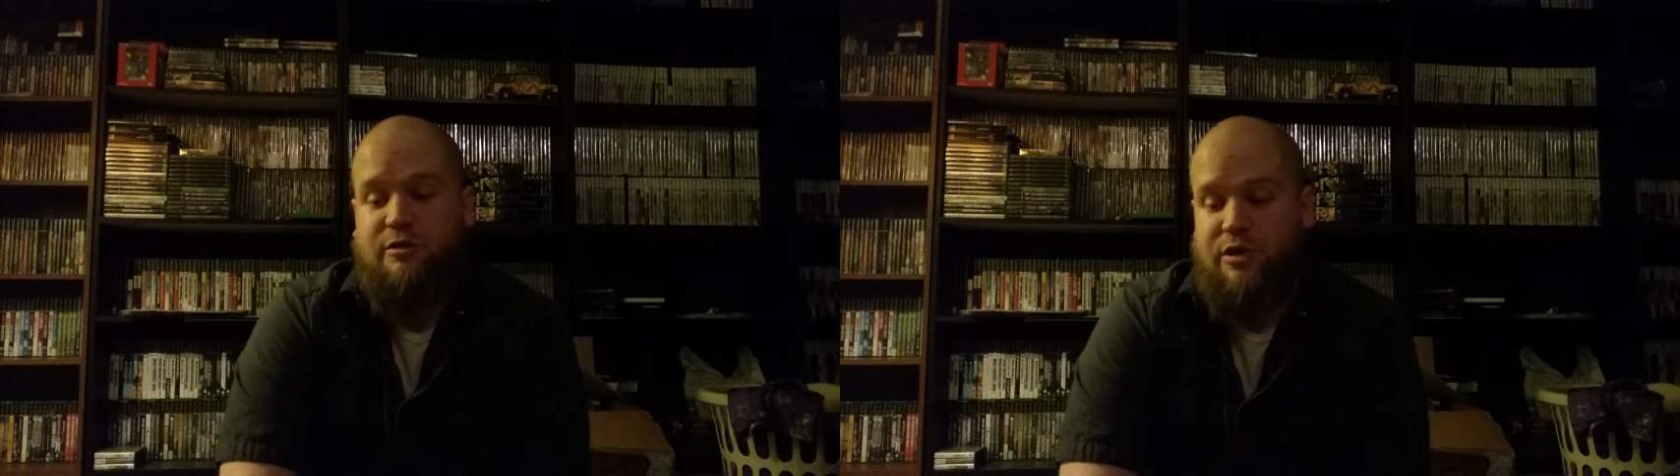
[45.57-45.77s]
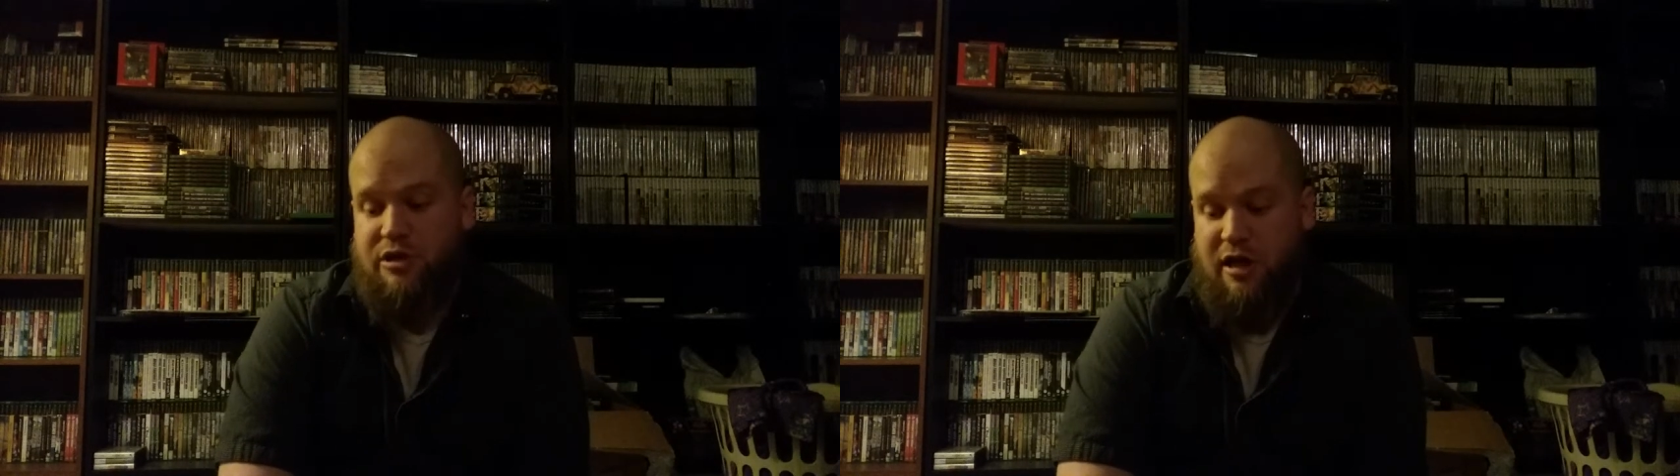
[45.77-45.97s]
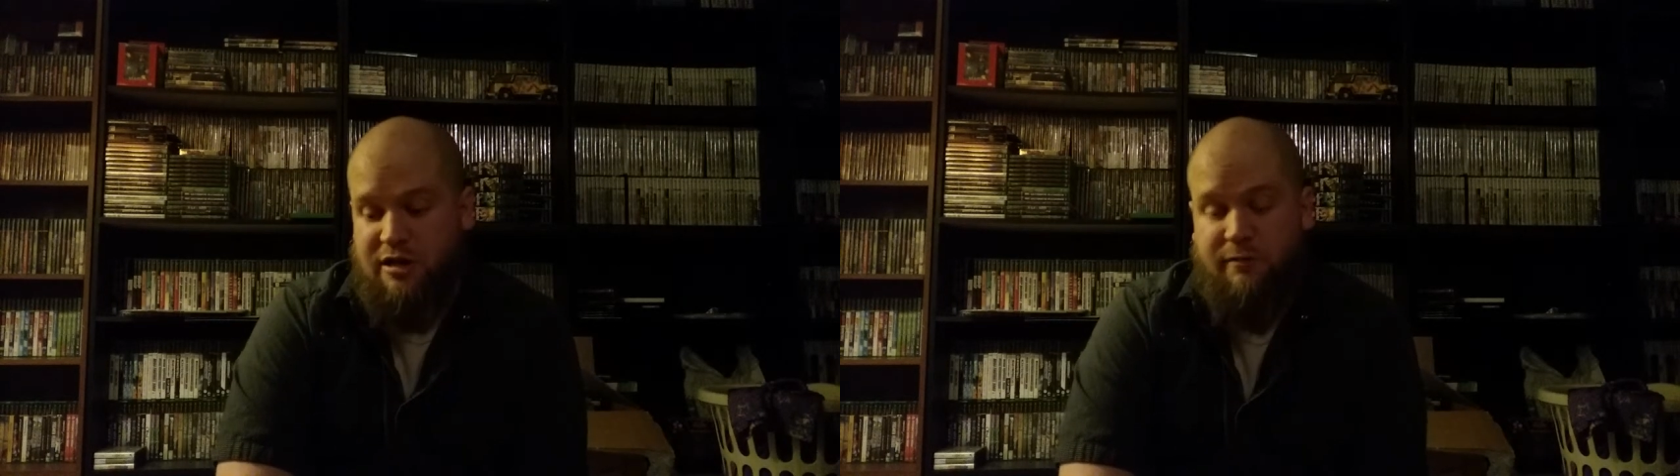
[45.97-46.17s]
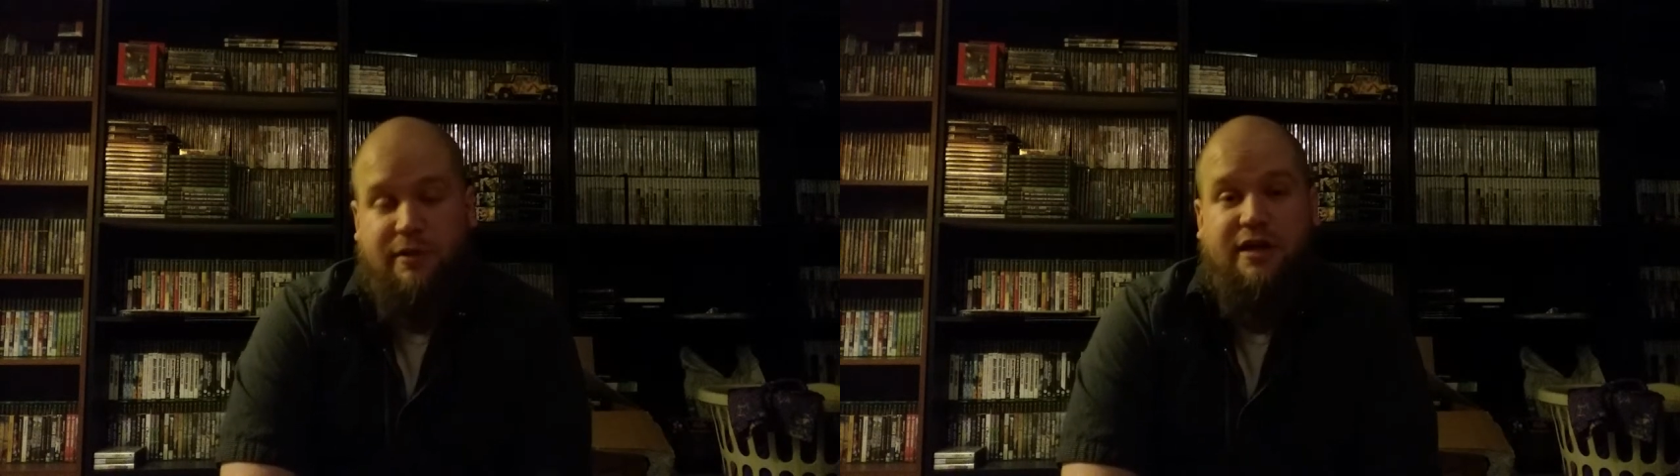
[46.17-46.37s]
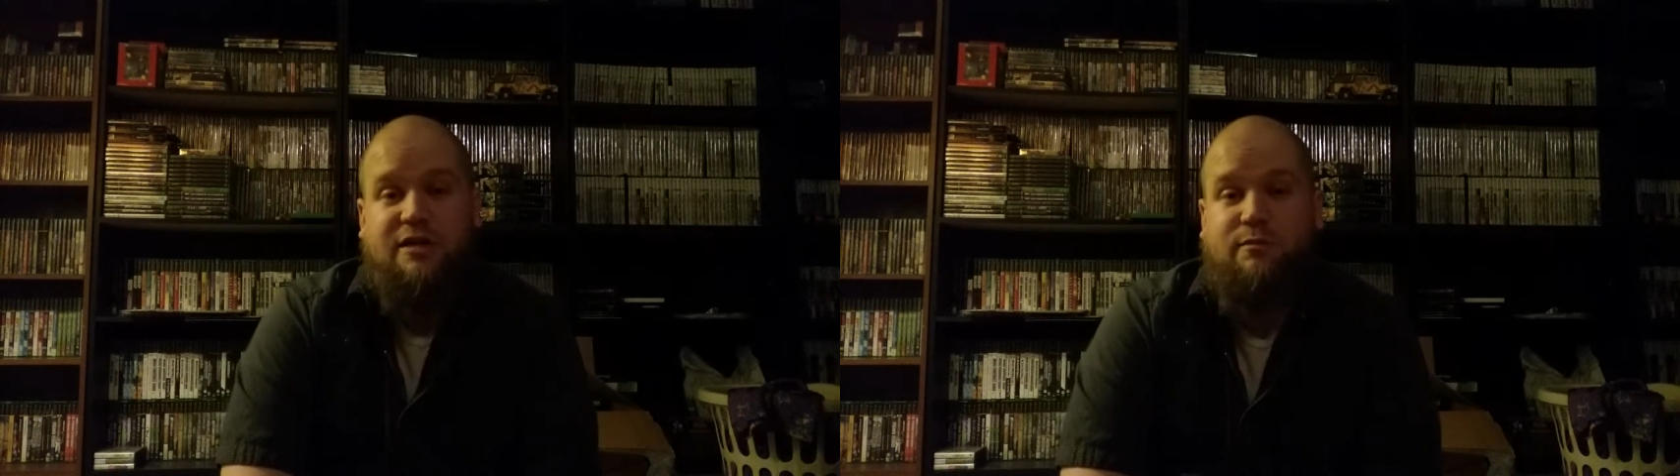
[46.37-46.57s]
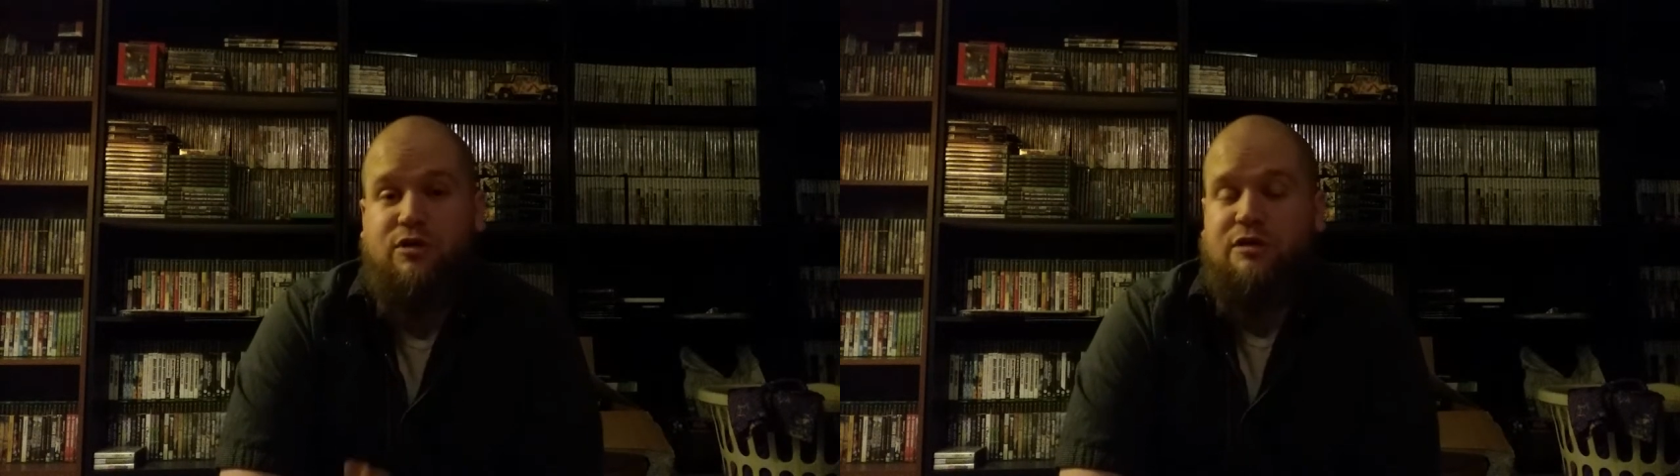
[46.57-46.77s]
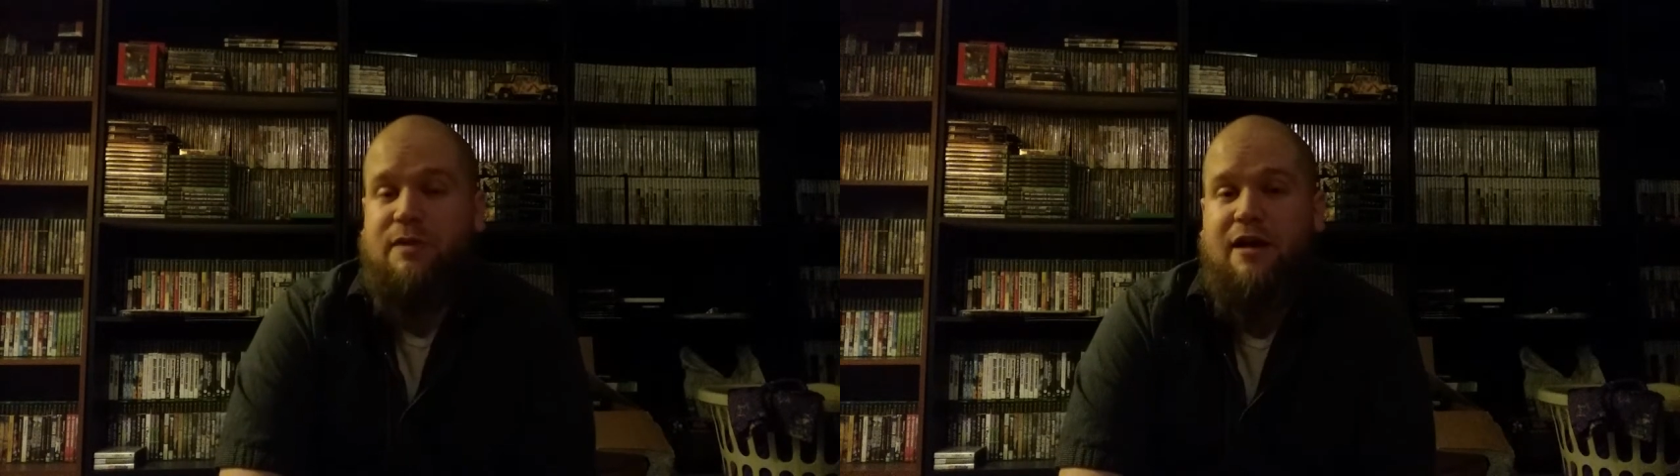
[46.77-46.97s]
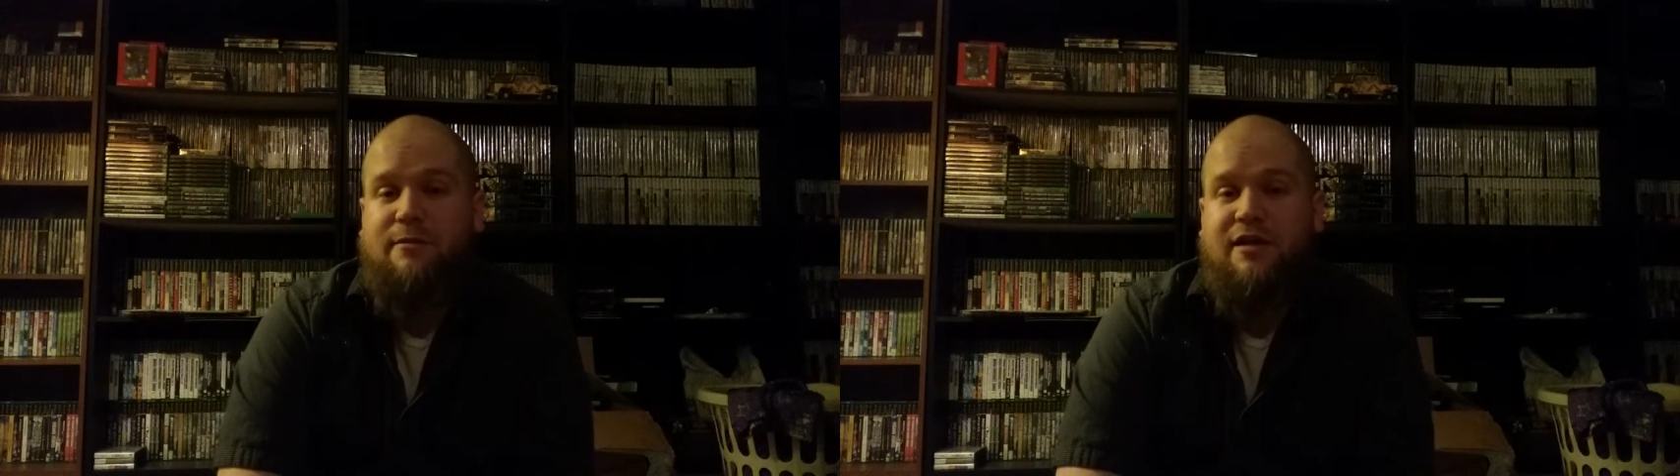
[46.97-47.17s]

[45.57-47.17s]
which is awesome because most platinum